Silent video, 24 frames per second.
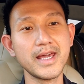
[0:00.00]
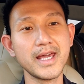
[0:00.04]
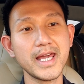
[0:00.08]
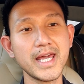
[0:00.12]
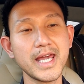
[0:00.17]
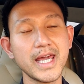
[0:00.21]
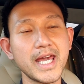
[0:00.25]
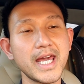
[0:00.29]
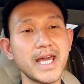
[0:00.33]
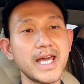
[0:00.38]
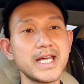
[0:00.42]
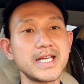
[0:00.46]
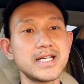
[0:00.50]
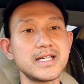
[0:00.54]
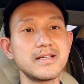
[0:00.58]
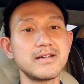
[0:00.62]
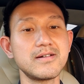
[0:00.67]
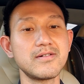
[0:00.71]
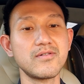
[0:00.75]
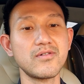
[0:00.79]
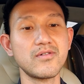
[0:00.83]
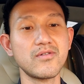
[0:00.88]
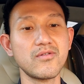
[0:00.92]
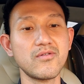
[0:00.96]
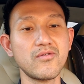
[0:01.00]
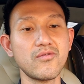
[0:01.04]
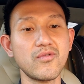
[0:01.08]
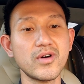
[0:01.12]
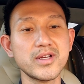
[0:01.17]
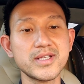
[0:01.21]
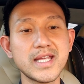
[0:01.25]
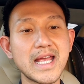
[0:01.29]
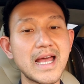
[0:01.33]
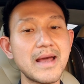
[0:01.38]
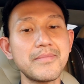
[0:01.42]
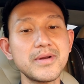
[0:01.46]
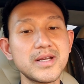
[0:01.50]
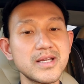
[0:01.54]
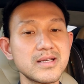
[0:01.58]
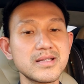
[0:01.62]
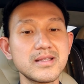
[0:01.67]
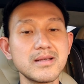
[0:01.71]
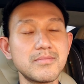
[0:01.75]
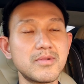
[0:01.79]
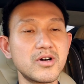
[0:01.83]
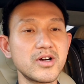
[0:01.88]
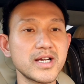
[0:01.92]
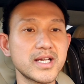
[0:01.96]
And what's happening in
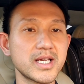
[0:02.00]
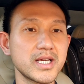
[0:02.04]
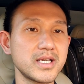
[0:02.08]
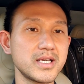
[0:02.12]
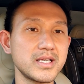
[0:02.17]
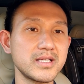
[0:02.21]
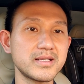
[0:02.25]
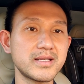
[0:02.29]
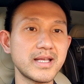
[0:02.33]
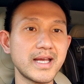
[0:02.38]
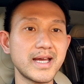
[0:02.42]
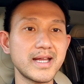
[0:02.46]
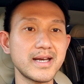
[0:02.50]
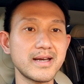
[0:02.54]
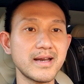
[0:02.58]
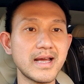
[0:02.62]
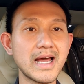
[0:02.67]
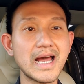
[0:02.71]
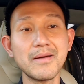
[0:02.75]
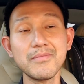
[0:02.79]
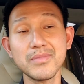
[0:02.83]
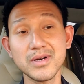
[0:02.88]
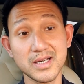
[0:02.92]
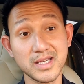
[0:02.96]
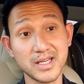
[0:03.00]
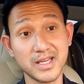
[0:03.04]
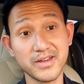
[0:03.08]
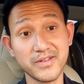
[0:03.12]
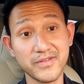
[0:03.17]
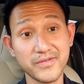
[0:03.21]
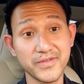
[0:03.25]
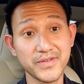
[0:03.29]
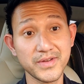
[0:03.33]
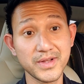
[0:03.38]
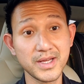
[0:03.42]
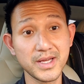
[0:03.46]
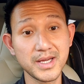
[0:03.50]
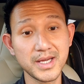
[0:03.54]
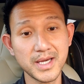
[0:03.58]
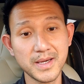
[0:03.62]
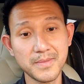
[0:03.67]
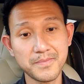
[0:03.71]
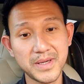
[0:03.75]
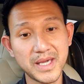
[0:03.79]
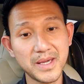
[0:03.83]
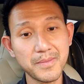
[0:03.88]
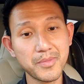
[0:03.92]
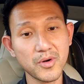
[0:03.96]
the market is that I believe
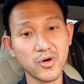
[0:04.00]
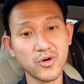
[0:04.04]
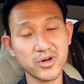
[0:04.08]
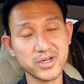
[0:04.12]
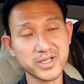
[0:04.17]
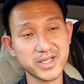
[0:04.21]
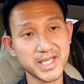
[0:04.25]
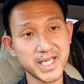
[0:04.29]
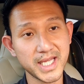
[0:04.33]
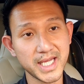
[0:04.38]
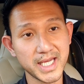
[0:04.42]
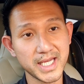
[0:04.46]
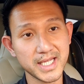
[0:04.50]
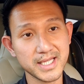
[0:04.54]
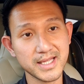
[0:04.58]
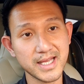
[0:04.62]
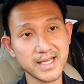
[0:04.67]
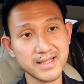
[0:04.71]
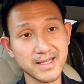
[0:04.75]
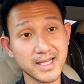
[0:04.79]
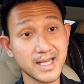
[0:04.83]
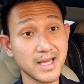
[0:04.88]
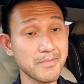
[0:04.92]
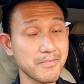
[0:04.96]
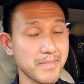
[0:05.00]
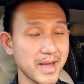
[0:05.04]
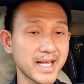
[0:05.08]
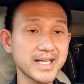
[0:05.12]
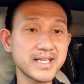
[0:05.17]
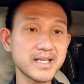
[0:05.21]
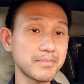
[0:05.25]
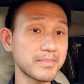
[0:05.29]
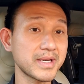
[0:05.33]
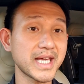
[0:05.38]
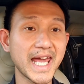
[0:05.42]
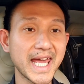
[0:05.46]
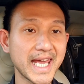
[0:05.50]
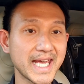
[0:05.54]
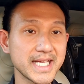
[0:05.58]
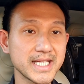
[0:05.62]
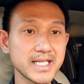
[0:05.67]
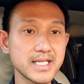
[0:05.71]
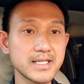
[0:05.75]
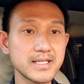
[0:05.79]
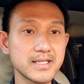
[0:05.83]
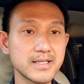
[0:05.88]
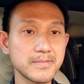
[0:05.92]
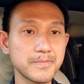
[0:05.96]
people are seeing that they can make some
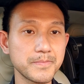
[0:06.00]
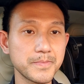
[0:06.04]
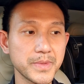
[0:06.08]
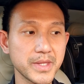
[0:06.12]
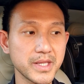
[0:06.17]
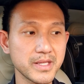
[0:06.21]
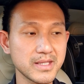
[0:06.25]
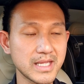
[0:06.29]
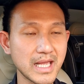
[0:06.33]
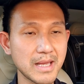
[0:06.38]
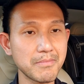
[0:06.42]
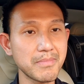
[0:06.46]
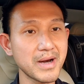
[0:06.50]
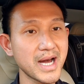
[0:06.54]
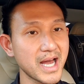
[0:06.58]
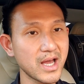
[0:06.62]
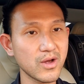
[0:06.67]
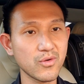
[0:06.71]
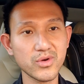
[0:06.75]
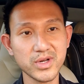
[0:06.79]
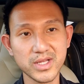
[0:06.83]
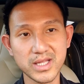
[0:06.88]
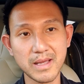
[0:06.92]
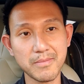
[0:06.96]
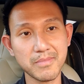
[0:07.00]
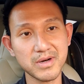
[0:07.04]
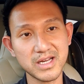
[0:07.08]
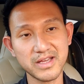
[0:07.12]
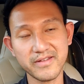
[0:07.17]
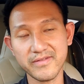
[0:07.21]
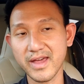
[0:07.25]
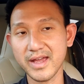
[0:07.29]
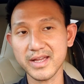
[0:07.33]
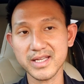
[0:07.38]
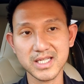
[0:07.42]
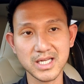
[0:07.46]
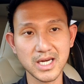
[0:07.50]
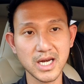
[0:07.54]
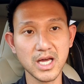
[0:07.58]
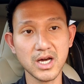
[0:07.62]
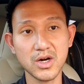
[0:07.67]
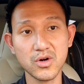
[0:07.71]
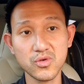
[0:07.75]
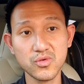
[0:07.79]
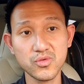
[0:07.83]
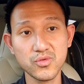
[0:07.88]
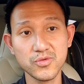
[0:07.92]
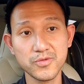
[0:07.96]
gains. They buy when they believe that it's
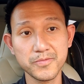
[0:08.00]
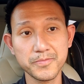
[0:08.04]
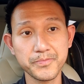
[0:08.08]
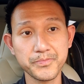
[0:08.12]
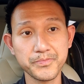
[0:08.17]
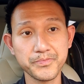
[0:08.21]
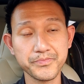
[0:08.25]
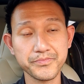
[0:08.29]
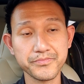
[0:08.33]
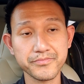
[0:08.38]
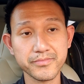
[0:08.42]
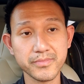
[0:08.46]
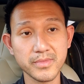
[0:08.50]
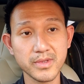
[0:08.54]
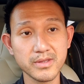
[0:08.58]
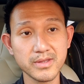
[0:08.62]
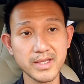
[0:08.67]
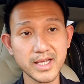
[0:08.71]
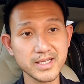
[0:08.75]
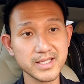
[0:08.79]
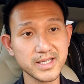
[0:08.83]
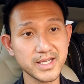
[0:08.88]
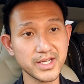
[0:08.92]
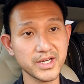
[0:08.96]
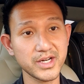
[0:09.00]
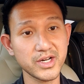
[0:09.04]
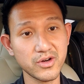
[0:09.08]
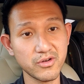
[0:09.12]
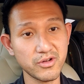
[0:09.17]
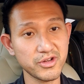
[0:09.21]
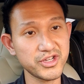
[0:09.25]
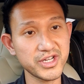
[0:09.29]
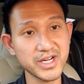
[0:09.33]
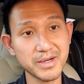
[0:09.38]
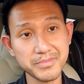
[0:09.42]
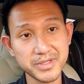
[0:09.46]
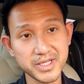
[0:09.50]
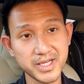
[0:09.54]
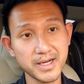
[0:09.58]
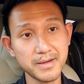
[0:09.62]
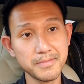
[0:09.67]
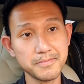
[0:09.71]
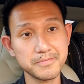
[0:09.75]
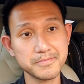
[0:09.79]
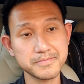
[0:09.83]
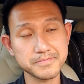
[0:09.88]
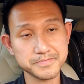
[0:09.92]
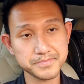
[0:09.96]
low. Next thing you know, it jumps
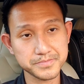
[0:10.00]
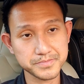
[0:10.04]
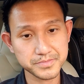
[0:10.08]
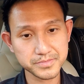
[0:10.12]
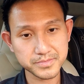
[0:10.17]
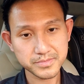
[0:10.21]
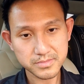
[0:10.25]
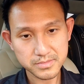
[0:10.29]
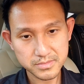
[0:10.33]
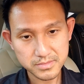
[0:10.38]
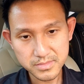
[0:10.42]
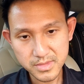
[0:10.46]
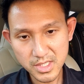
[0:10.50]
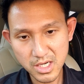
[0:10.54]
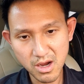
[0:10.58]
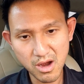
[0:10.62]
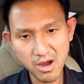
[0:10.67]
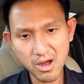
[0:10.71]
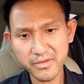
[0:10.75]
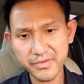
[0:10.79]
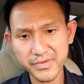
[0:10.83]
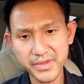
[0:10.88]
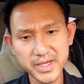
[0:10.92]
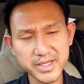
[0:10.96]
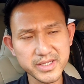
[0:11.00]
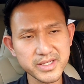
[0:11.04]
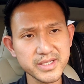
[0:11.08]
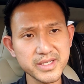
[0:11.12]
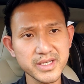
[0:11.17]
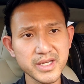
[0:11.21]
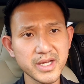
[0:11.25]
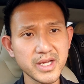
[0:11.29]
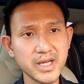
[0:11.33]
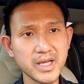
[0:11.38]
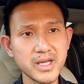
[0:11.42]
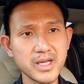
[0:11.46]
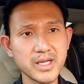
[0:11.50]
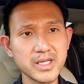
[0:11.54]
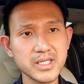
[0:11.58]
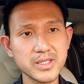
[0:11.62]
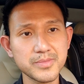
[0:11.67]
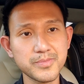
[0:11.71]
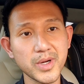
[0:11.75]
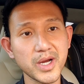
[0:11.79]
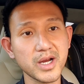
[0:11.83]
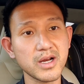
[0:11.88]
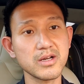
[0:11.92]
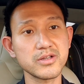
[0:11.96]
up on this
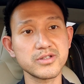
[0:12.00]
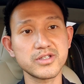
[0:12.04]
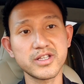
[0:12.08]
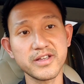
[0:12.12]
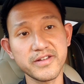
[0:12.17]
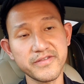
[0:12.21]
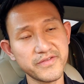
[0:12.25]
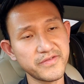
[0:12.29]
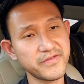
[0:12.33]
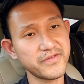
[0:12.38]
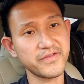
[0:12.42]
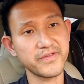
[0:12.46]
speculative